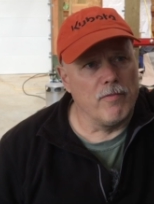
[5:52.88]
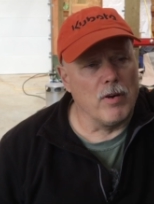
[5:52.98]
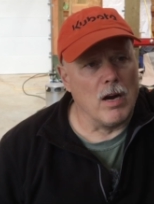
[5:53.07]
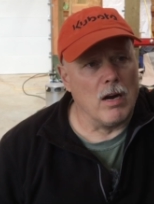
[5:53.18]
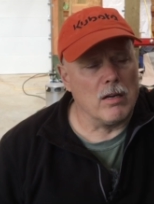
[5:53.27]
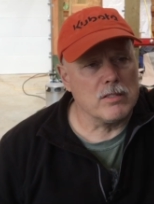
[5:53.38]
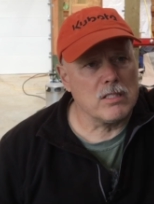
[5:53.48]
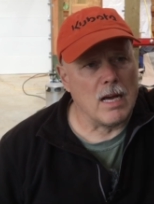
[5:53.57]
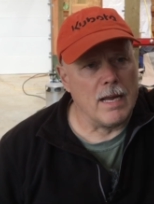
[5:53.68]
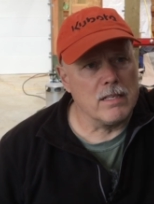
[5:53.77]
uh,
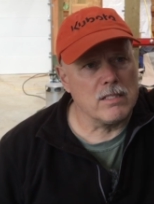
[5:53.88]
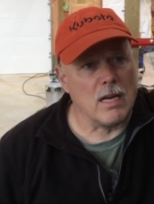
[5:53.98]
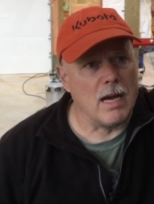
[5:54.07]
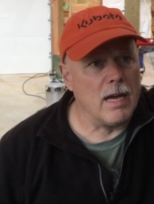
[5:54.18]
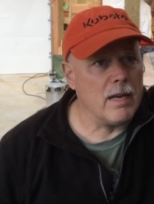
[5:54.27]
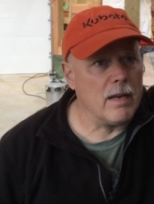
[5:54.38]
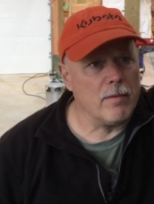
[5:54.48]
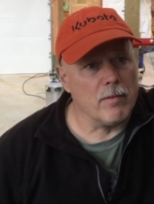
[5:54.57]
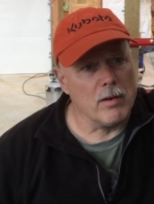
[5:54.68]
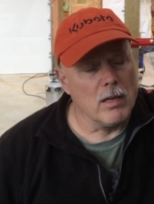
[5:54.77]
side to side
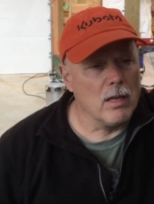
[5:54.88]
and